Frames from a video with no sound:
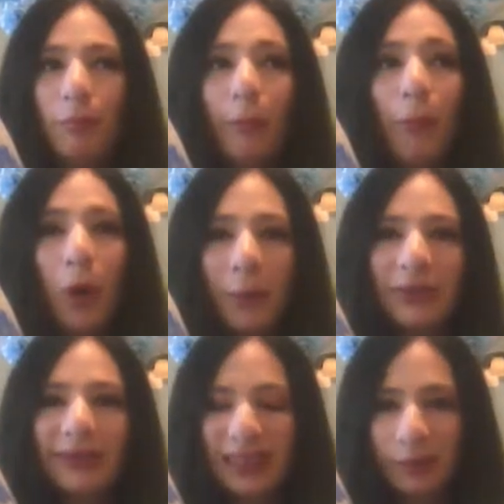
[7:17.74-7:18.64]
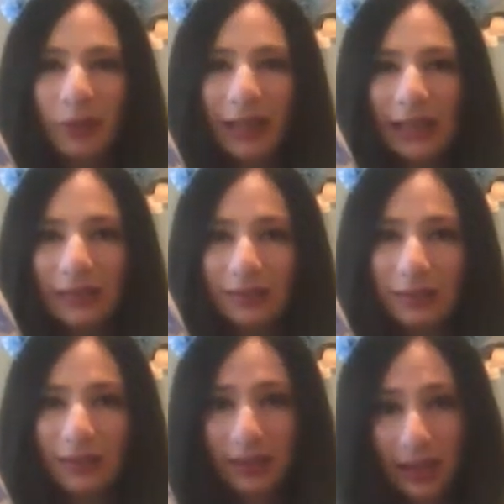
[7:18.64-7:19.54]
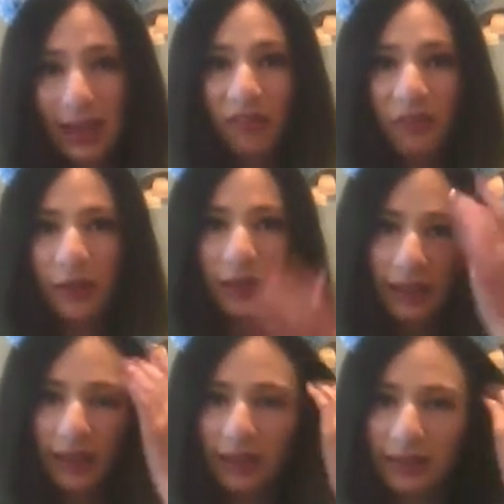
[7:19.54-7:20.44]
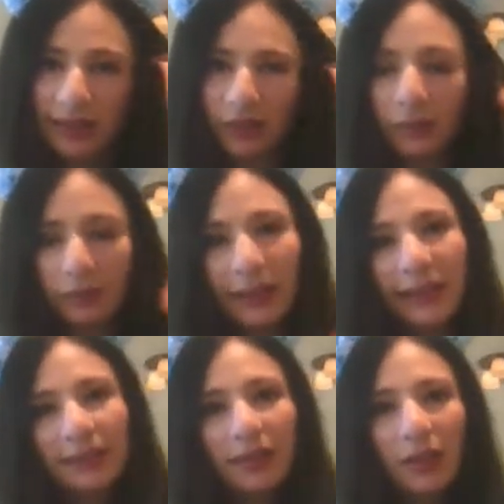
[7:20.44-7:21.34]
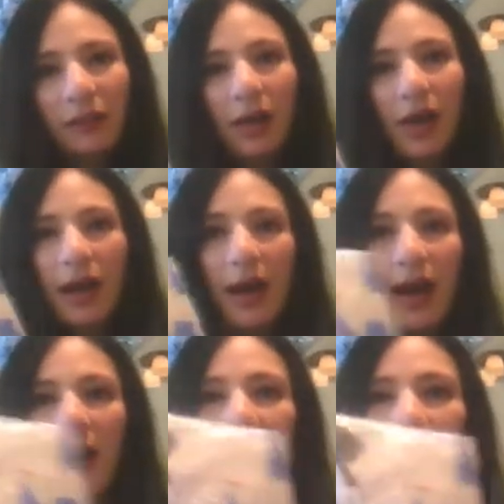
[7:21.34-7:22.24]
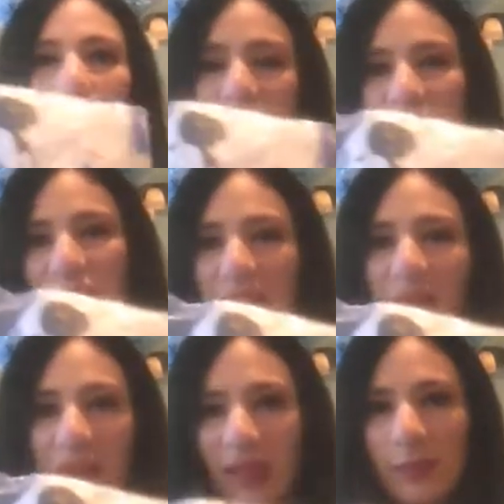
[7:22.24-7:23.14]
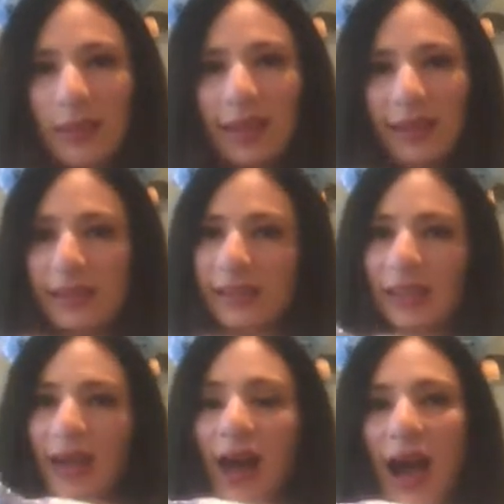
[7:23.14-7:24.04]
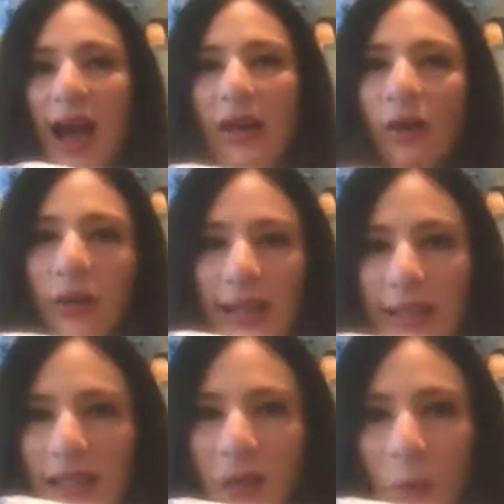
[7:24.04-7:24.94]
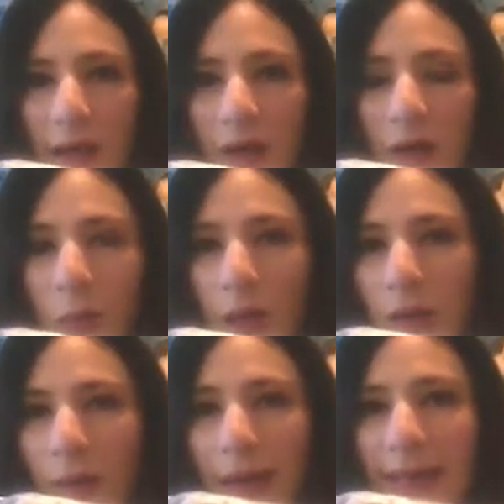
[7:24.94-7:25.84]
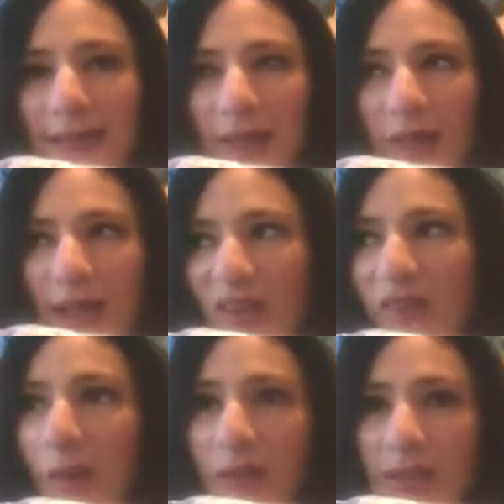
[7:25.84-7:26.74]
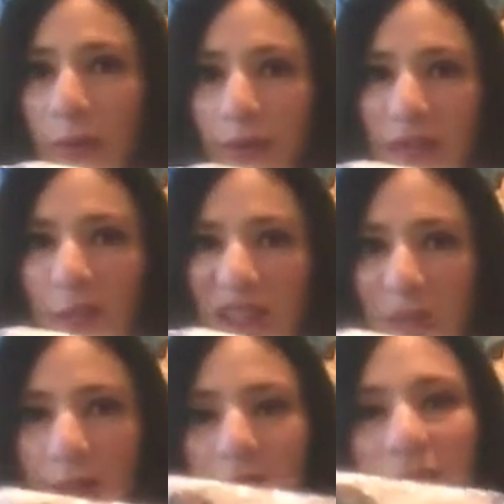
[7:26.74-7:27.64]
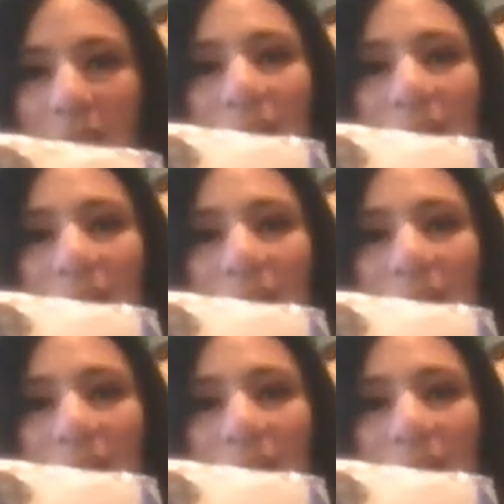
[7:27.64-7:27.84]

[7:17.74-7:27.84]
more predictable in California than it is in Orlando. I always just carry this because I don't like getting wet on water rides. So like if I were to go on Splash Mountain,